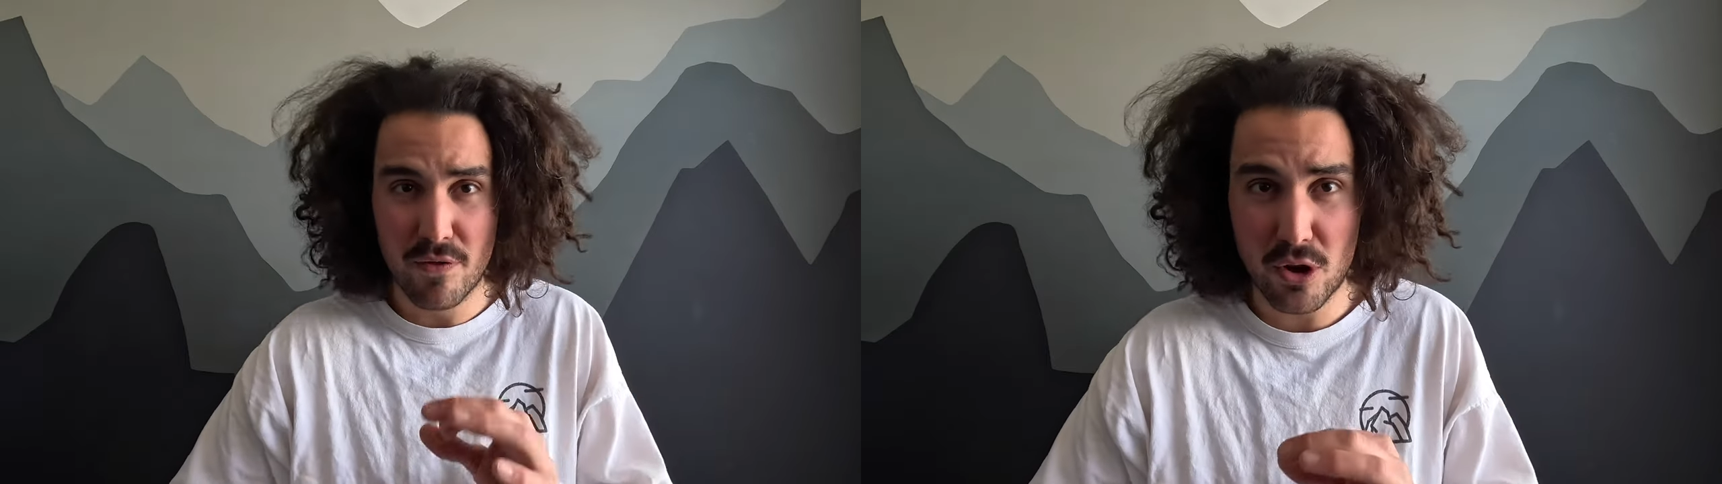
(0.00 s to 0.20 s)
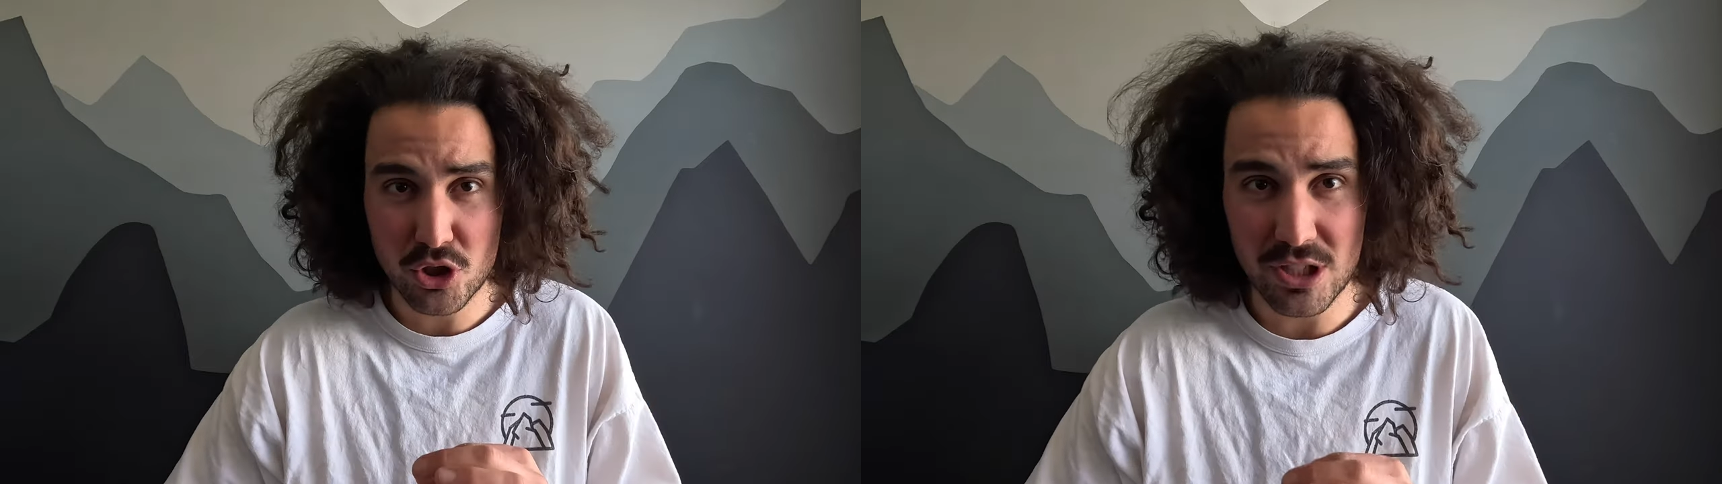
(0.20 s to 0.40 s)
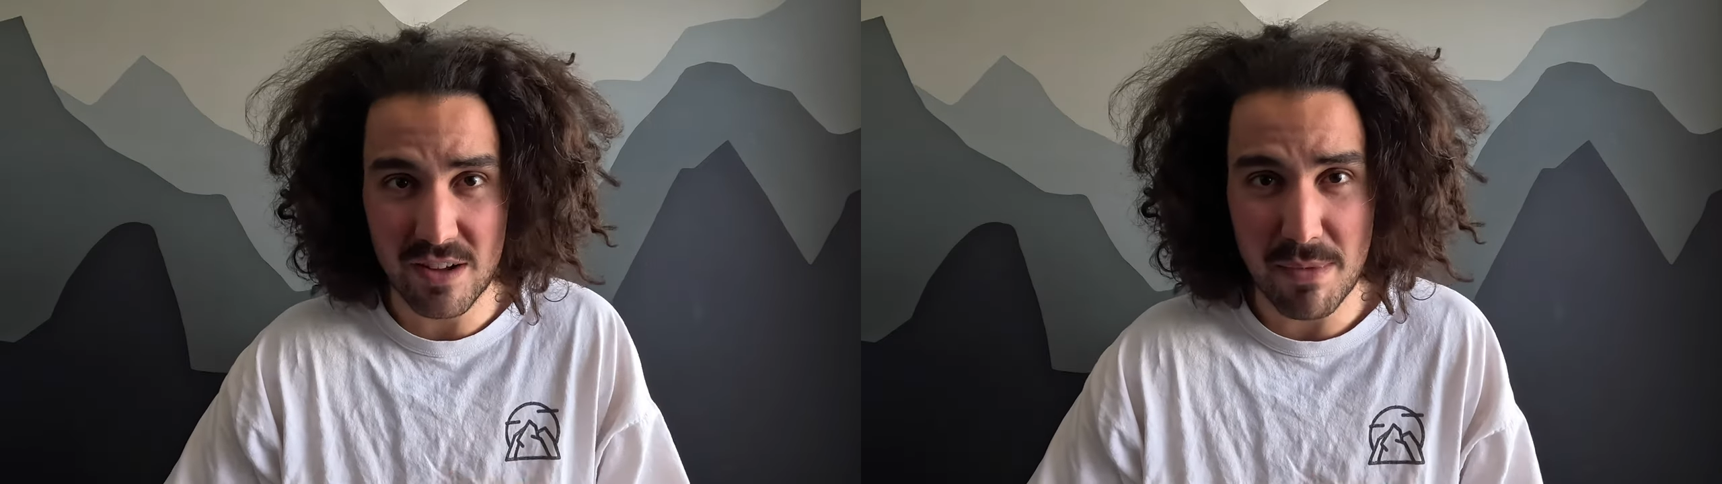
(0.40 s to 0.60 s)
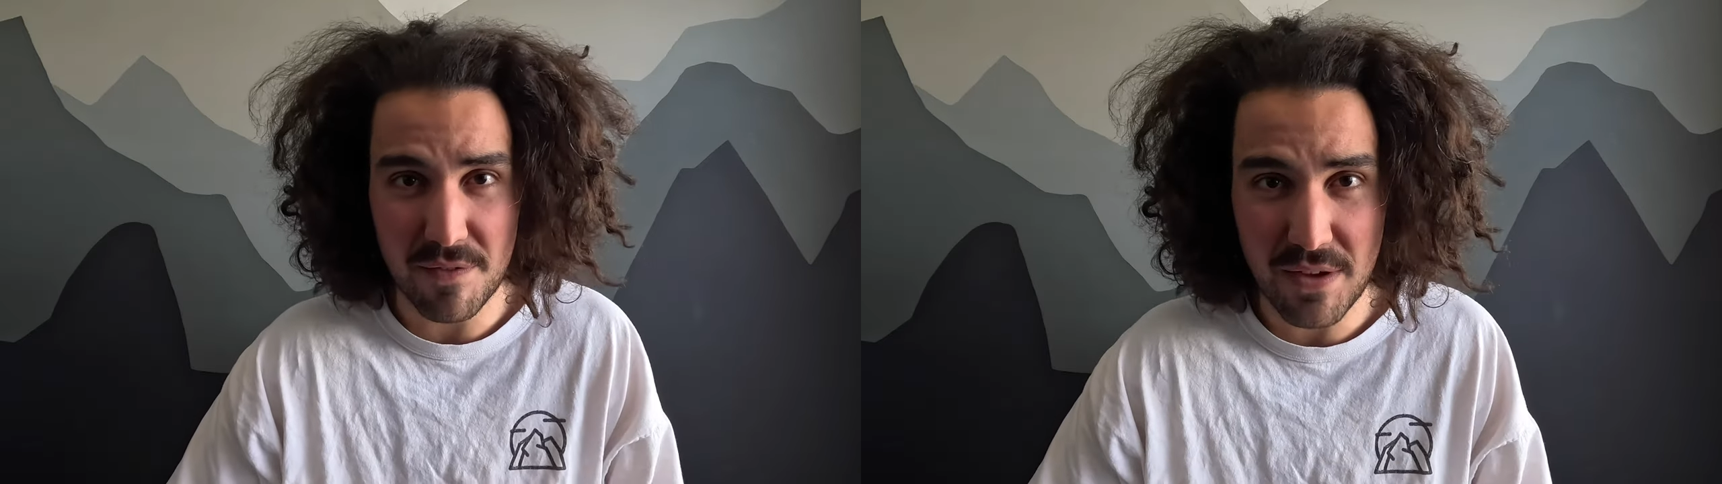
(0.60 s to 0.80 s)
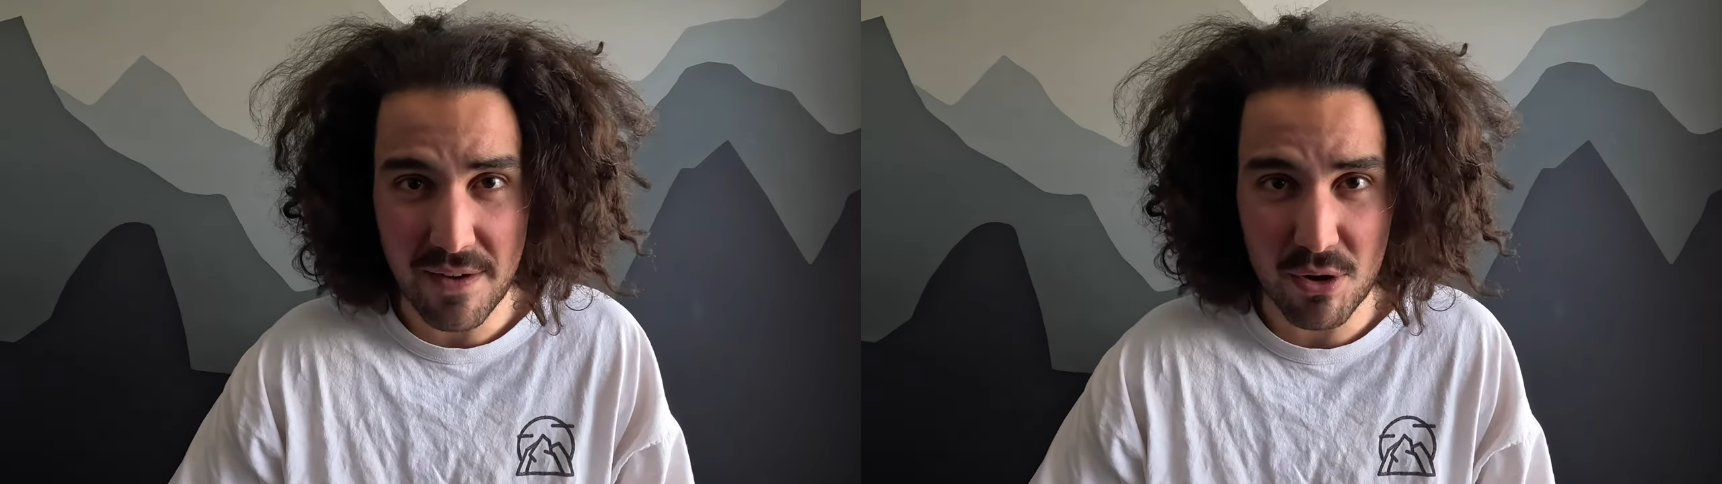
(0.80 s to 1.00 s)
version of my
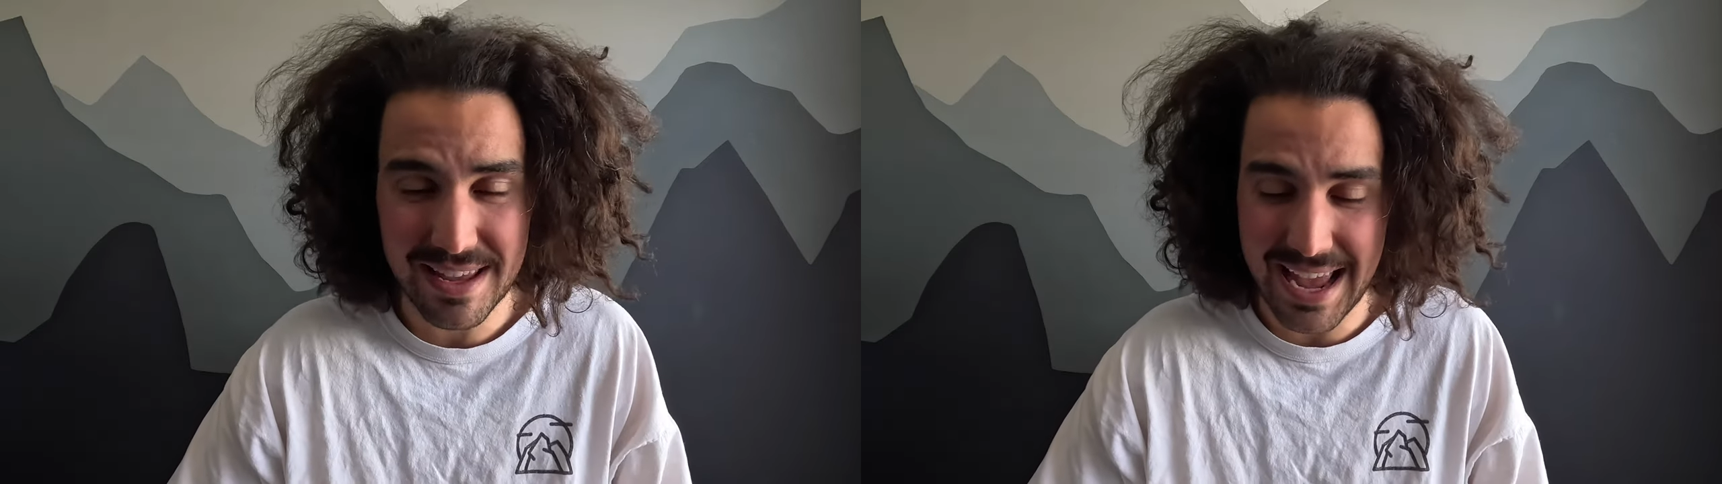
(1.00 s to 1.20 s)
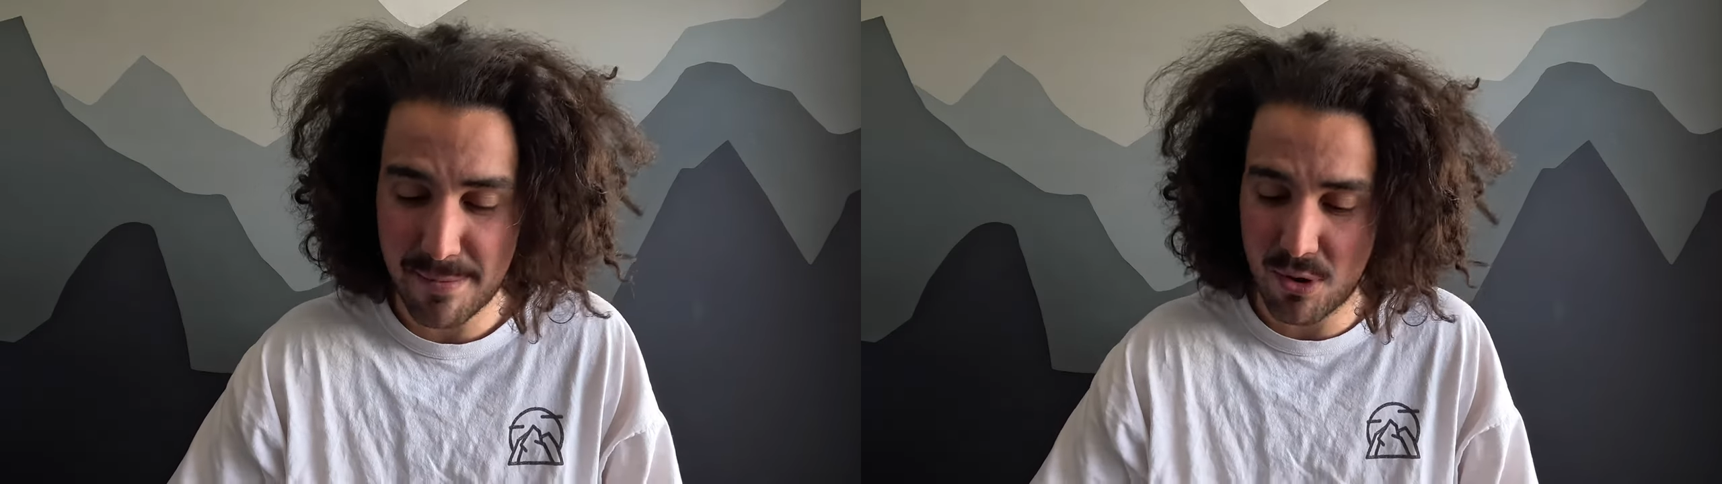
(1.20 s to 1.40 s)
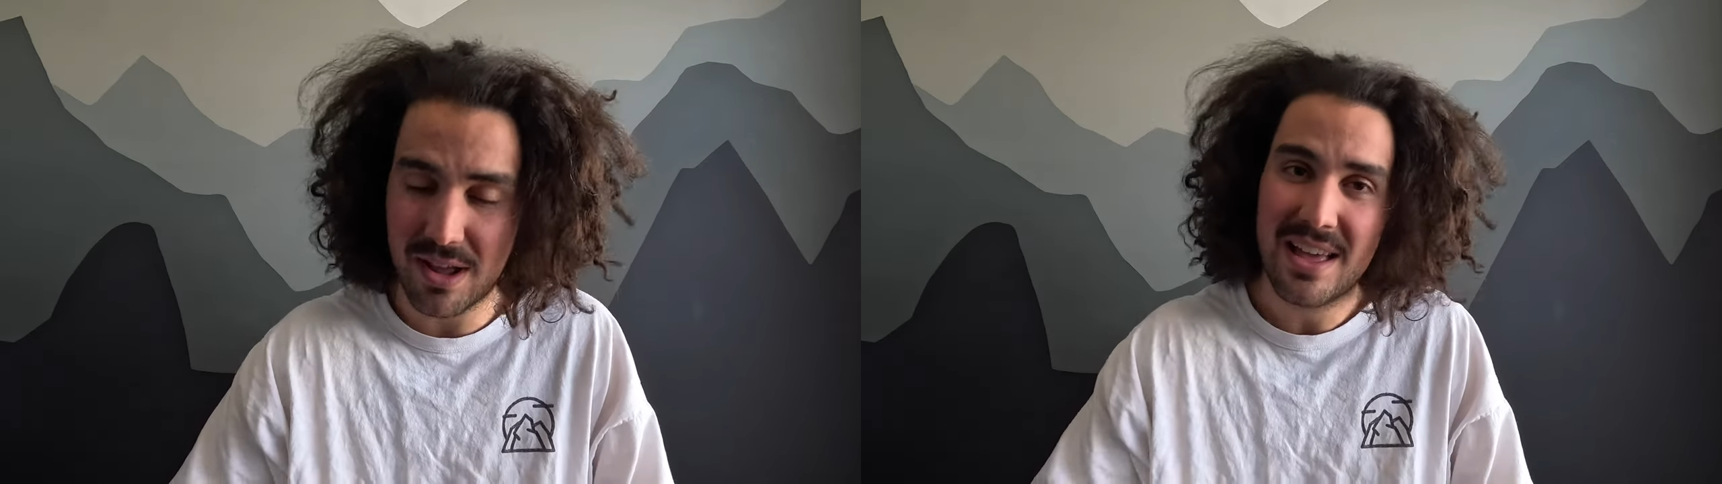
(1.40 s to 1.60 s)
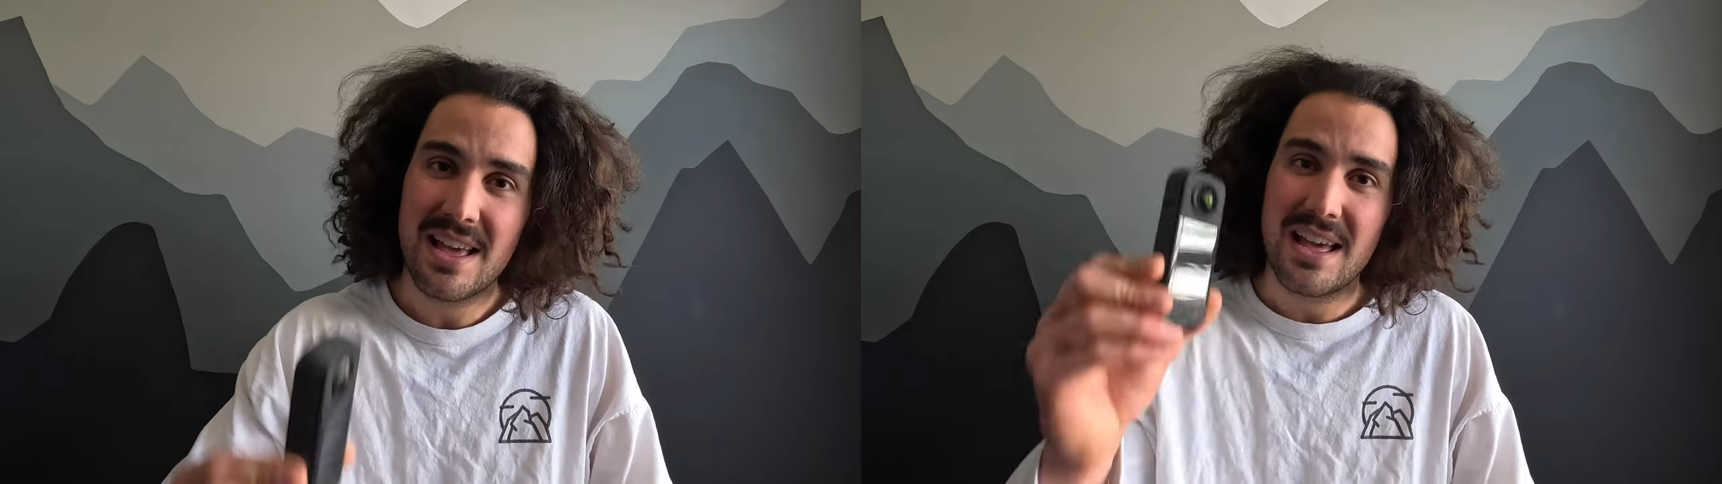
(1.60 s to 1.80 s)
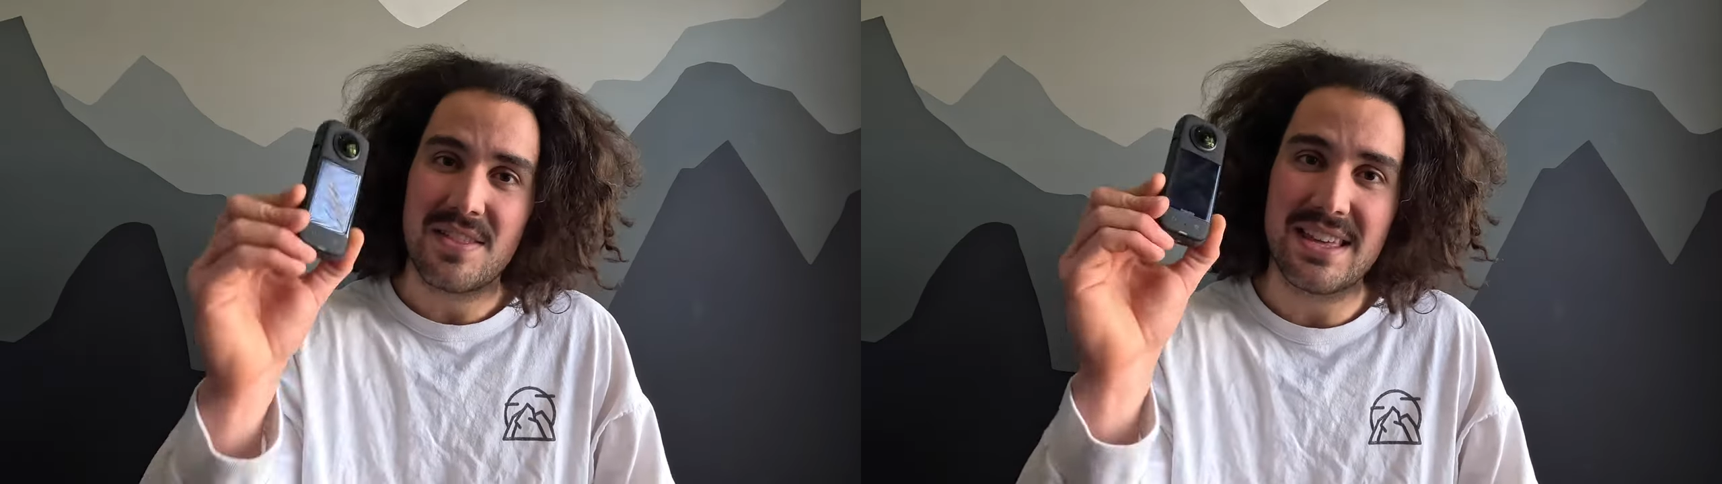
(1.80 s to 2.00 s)
favorite camera,
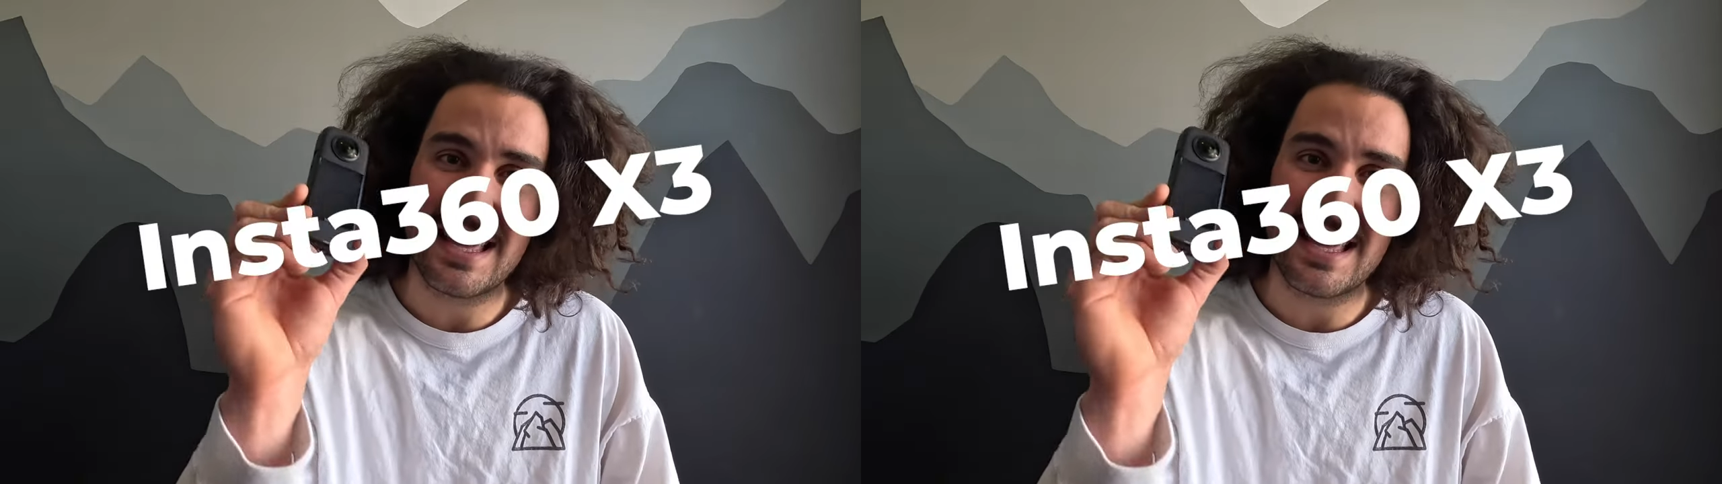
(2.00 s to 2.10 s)
the